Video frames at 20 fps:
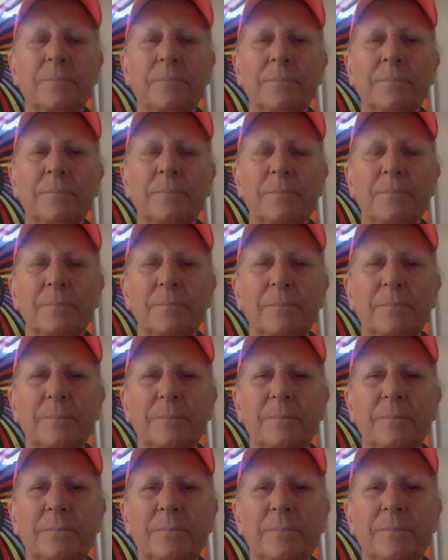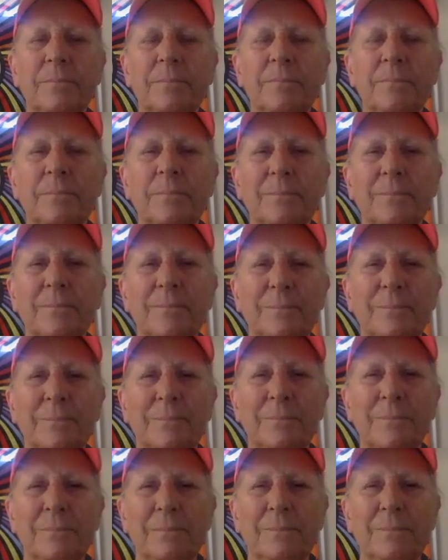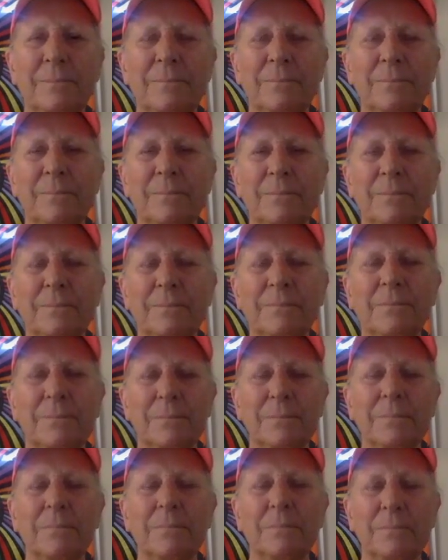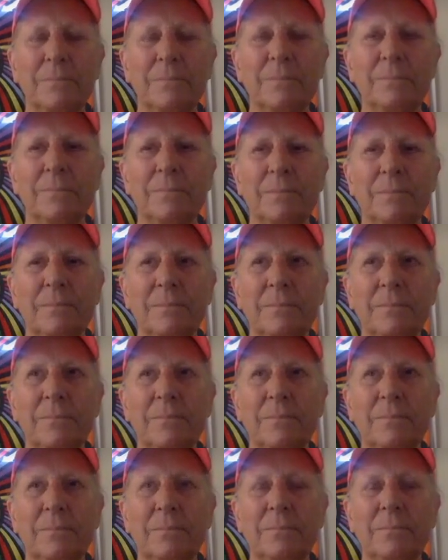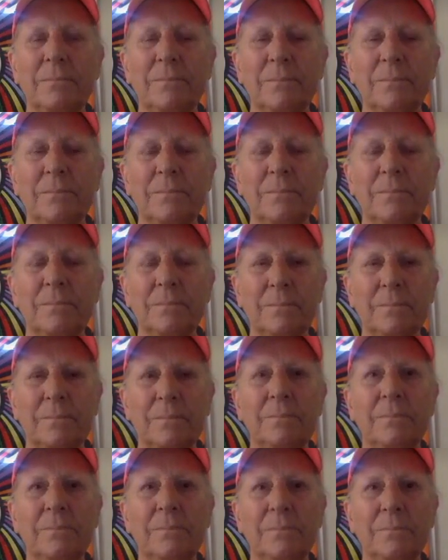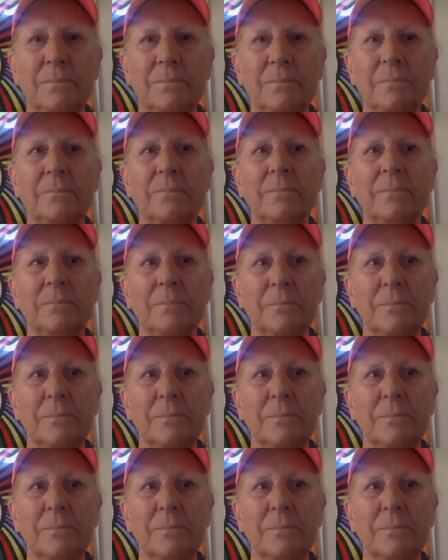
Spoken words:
[no speech]